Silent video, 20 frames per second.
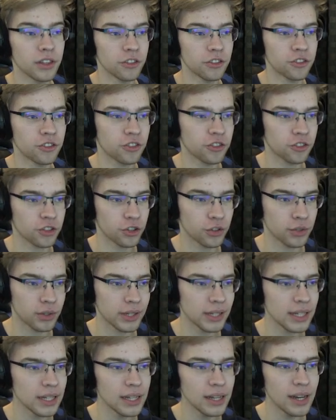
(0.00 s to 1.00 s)
the
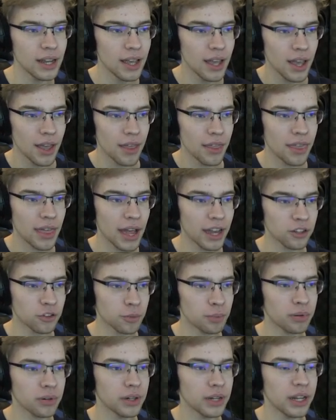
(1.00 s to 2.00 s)
screen,
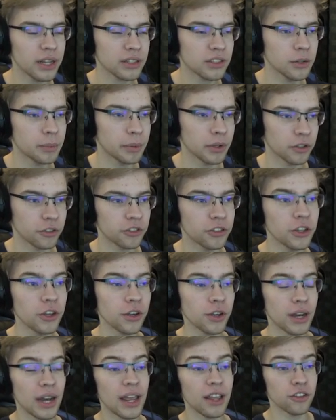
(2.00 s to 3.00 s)
that's predictable. So
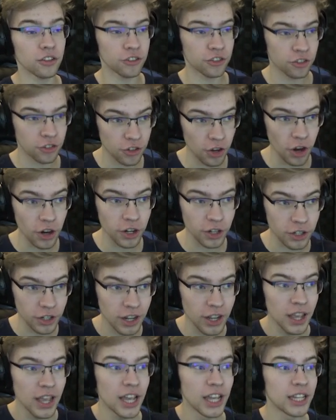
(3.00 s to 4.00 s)
you could start
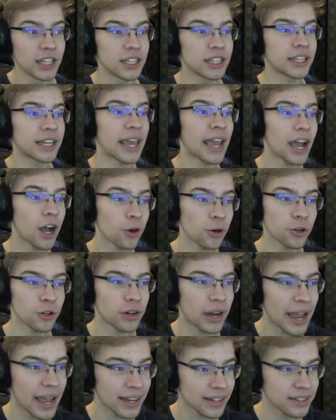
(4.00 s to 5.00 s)

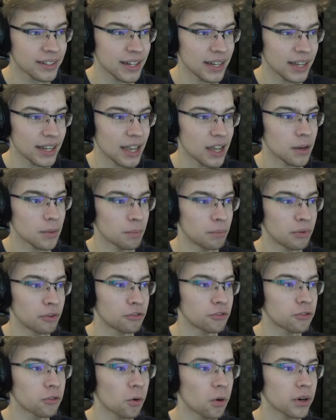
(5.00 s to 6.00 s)
counteracting it
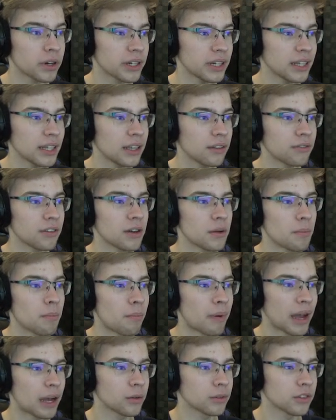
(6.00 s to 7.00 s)
before it
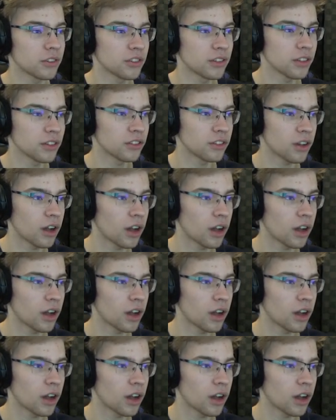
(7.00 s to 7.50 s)
even bounces